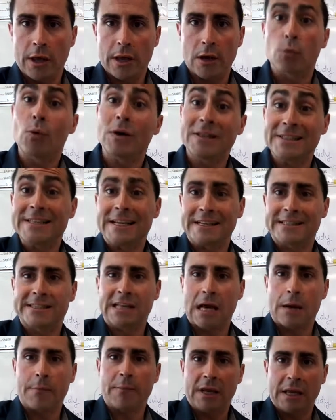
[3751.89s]
What is
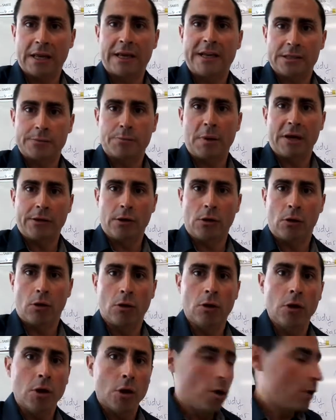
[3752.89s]
examen in español?
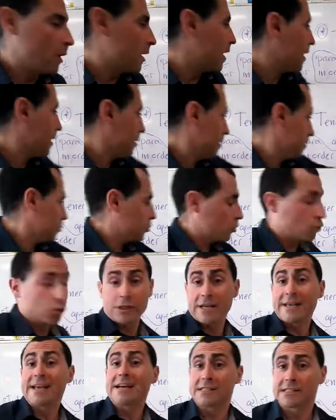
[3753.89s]
You
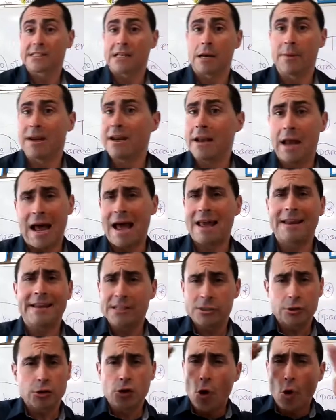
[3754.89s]
say examen, and
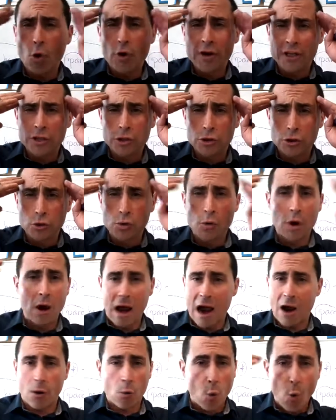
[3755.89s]
he's going to
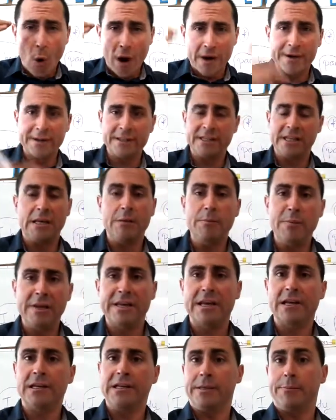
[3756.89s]
acquire it
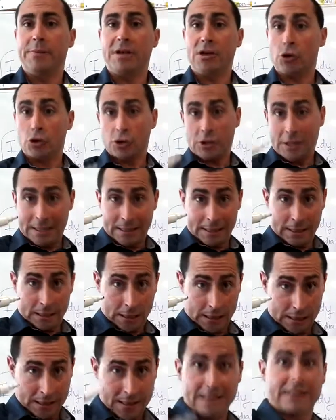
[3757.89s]
immediately because
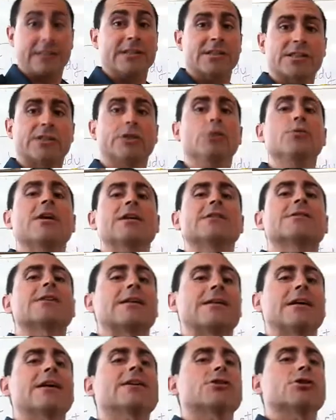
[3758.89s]
that the student's
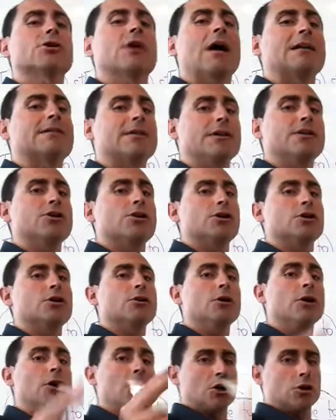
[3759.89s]
attention
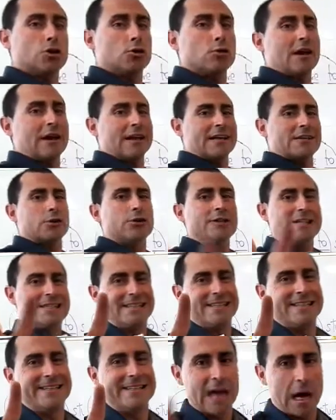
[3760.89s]
to the lesson is
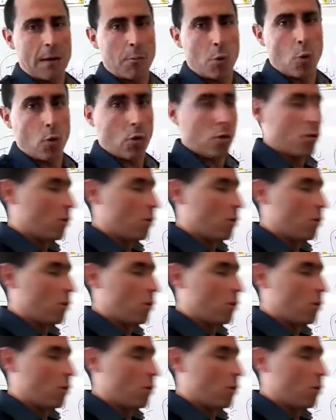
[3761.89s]
double.